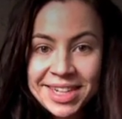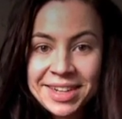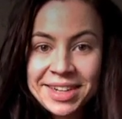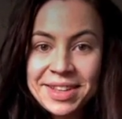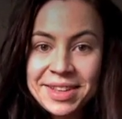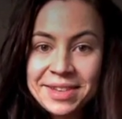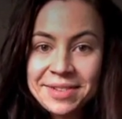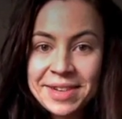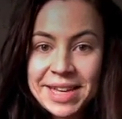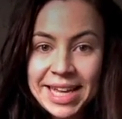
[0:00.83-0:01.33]

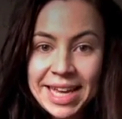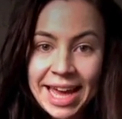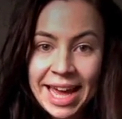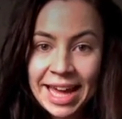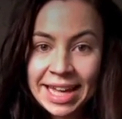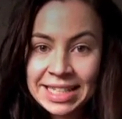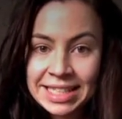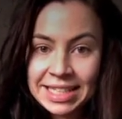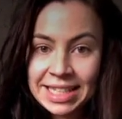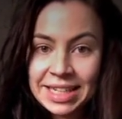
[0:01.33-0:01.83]
Another
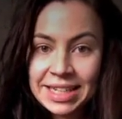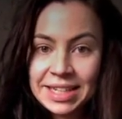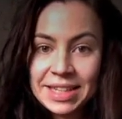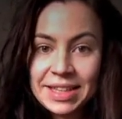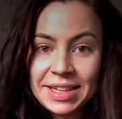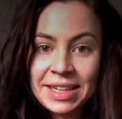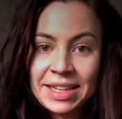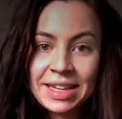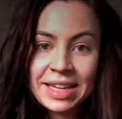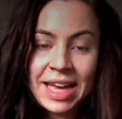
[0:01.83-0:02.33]
weekend,
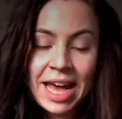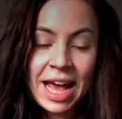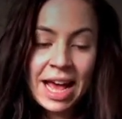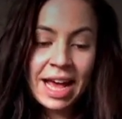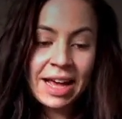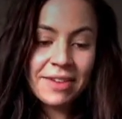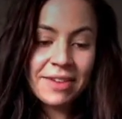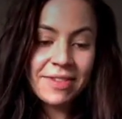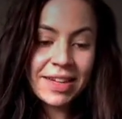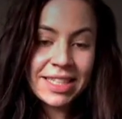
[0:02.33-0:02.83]
another
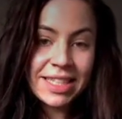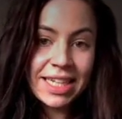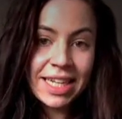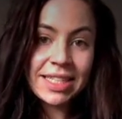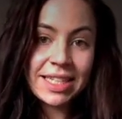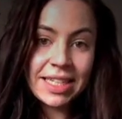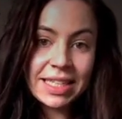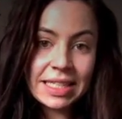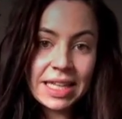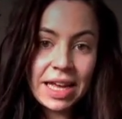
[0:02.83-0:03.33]
uh,
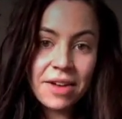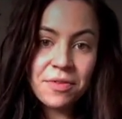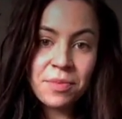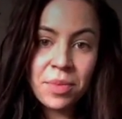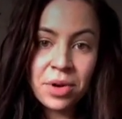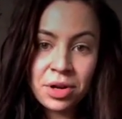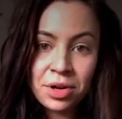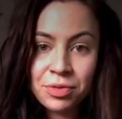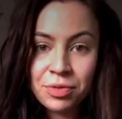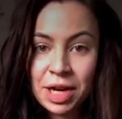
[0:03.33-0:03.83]
fantastic set of
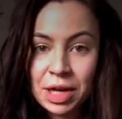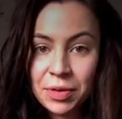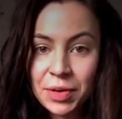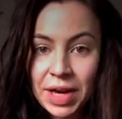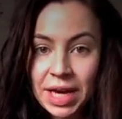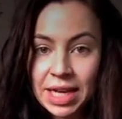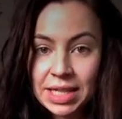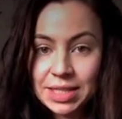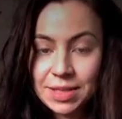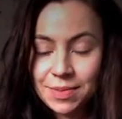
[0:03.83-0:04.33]
model
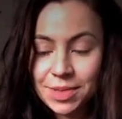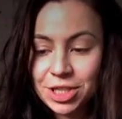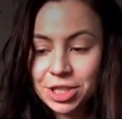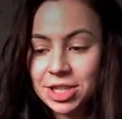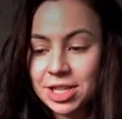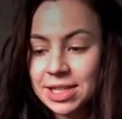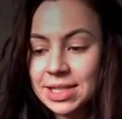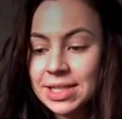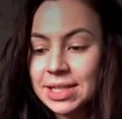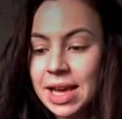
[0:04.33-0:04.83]
railway
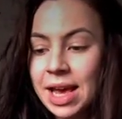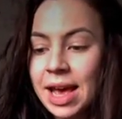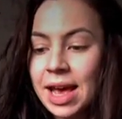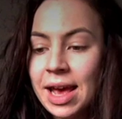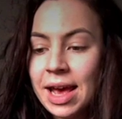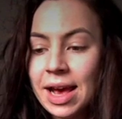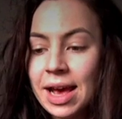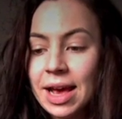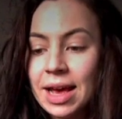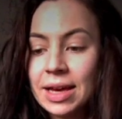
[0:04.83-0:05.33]
exhibitions.
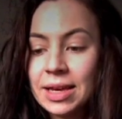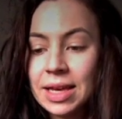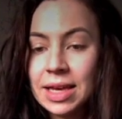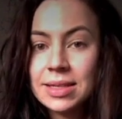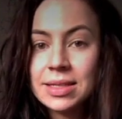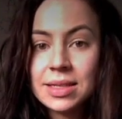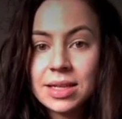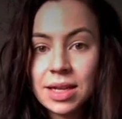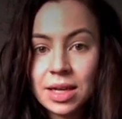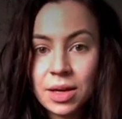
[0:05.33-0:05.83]
Uh,
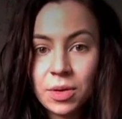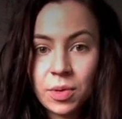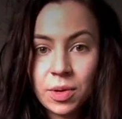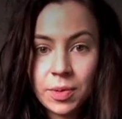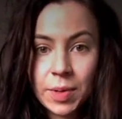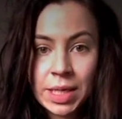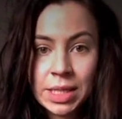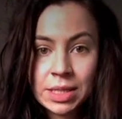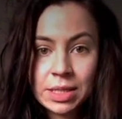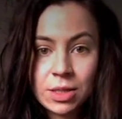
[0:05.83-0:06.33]
yesterday we
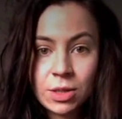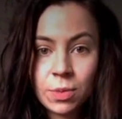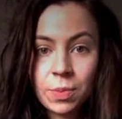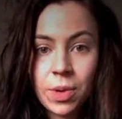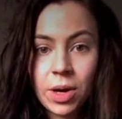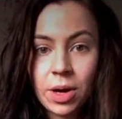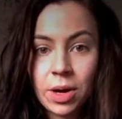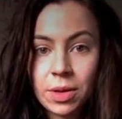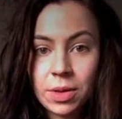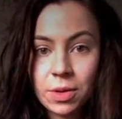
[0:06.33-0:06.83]
went to
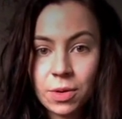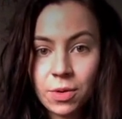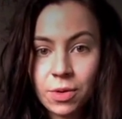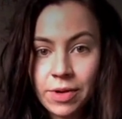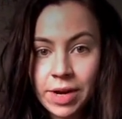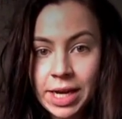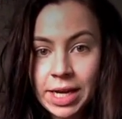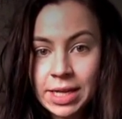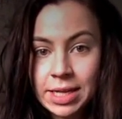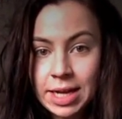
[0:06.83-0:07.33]
Perth
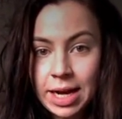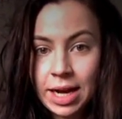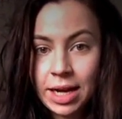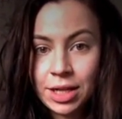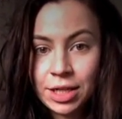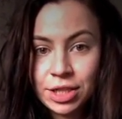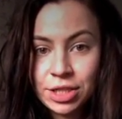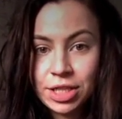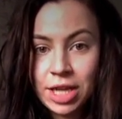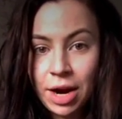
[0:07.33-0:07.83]
Green
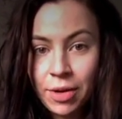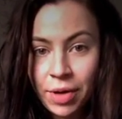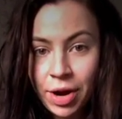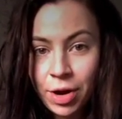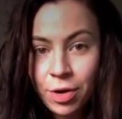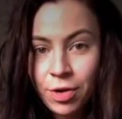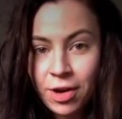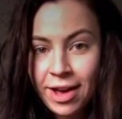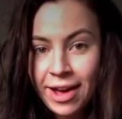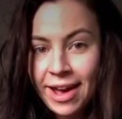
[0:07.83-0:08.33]
at
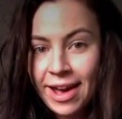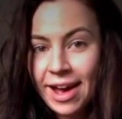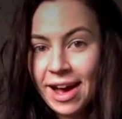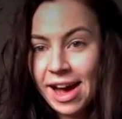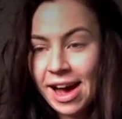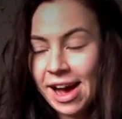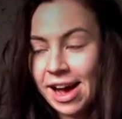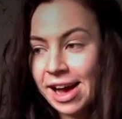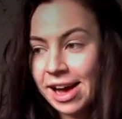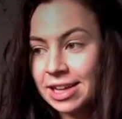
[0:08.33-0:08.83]
Jarrow
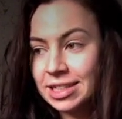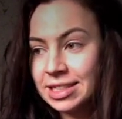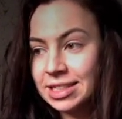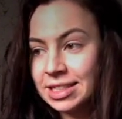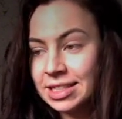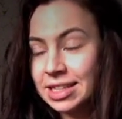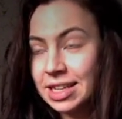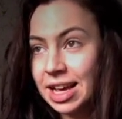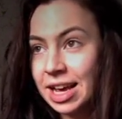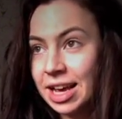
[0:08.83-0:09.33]

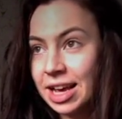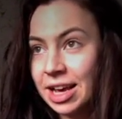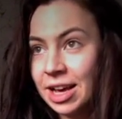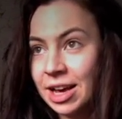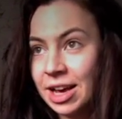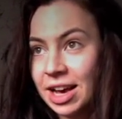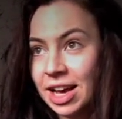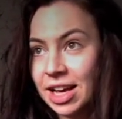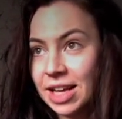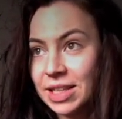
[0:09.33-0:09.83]
and
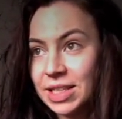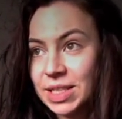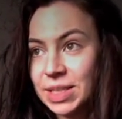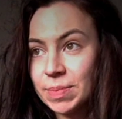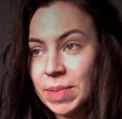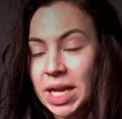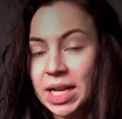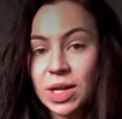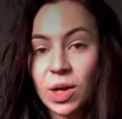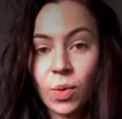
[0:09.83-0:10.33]
uh,
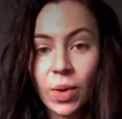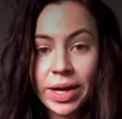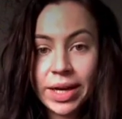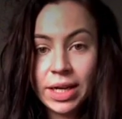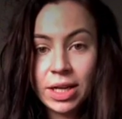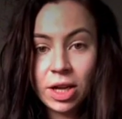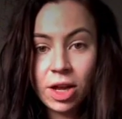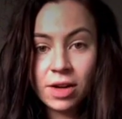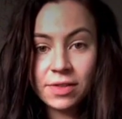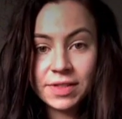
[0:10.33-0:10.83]
spent quite
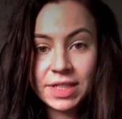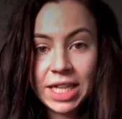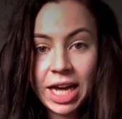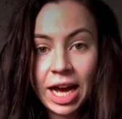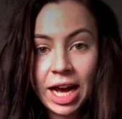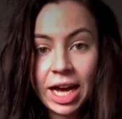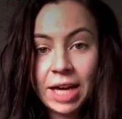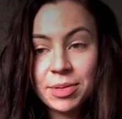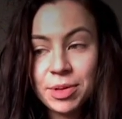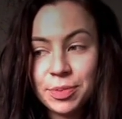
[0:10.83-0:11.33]
a lot of
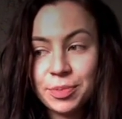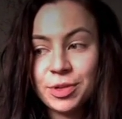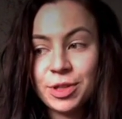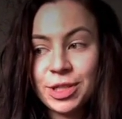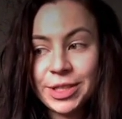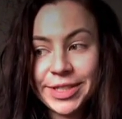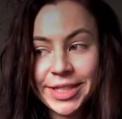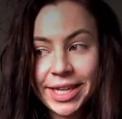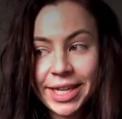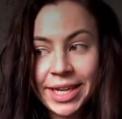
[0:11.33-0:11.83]
time
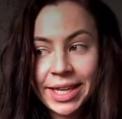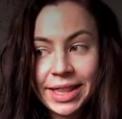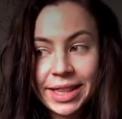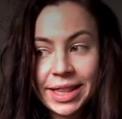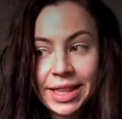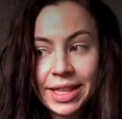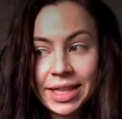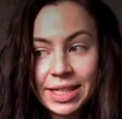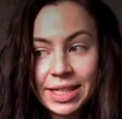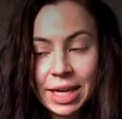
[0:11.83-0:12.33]
appreciating
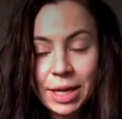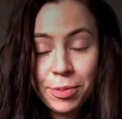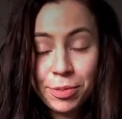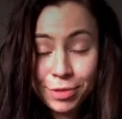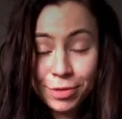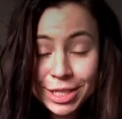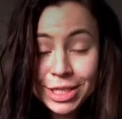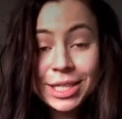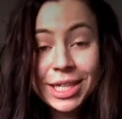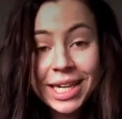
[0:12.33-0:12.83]

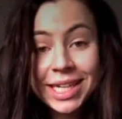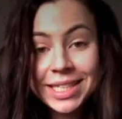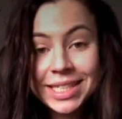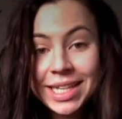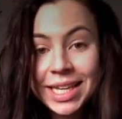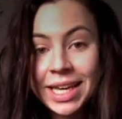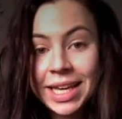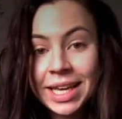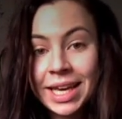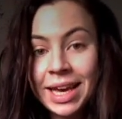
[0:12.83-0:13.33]

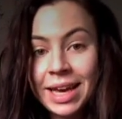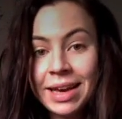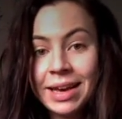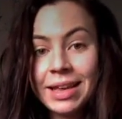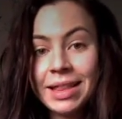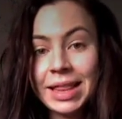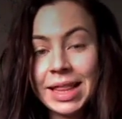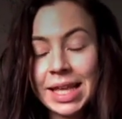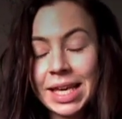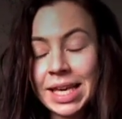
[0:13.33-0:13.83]
appreciating
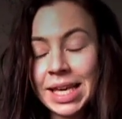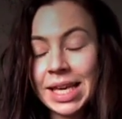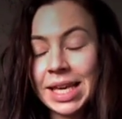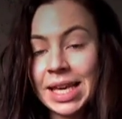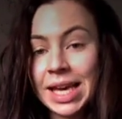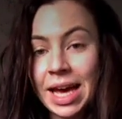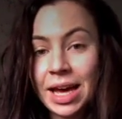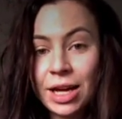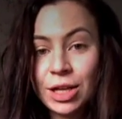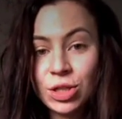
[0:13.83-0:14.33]

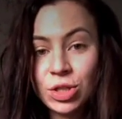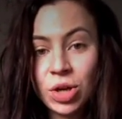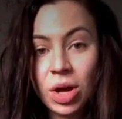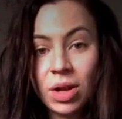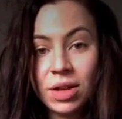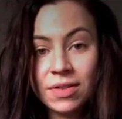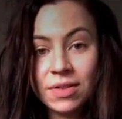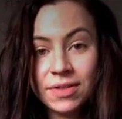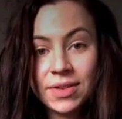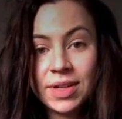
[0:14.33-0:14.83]
the uh,
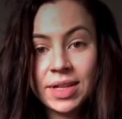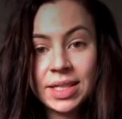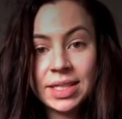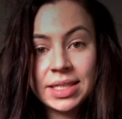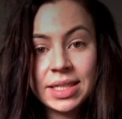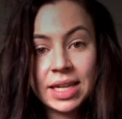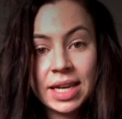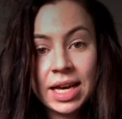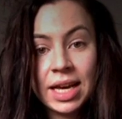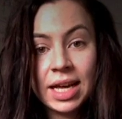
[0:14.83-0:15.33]
Chollerford
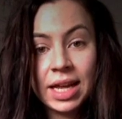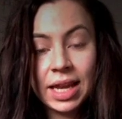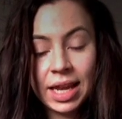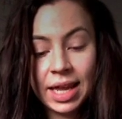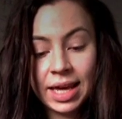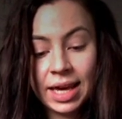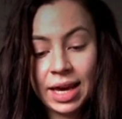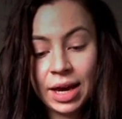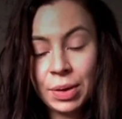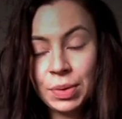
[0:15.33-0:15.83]

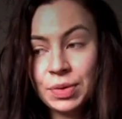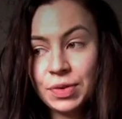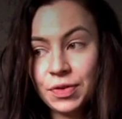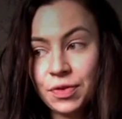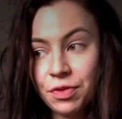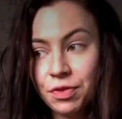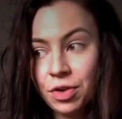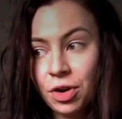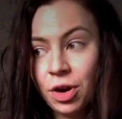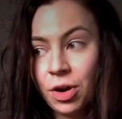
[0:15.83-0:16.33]
layout
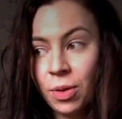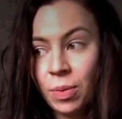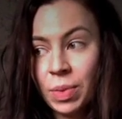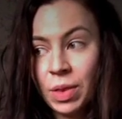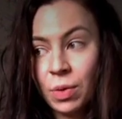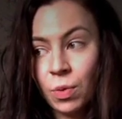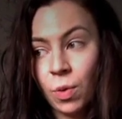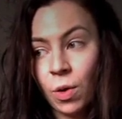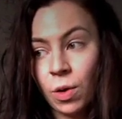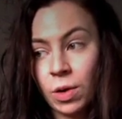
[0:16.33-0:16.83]
from
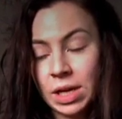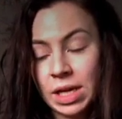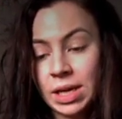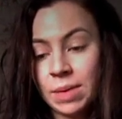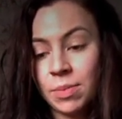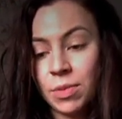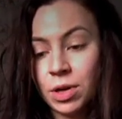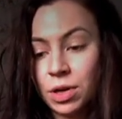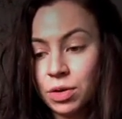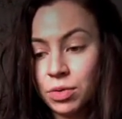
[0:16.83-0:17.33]
the Wally
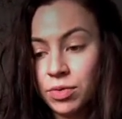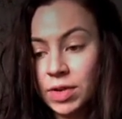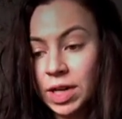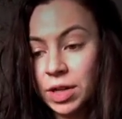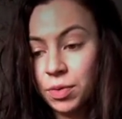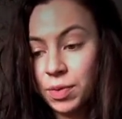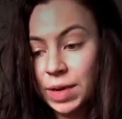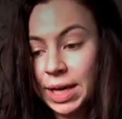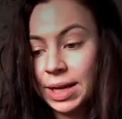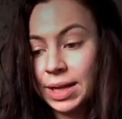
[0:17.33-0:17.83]
Model
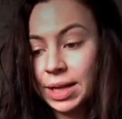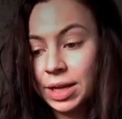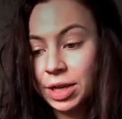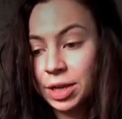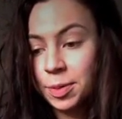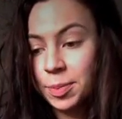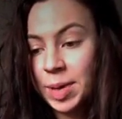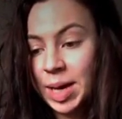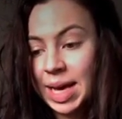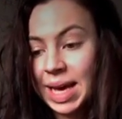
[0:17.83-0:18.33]
Railway
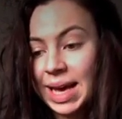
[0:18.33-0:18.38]
Club.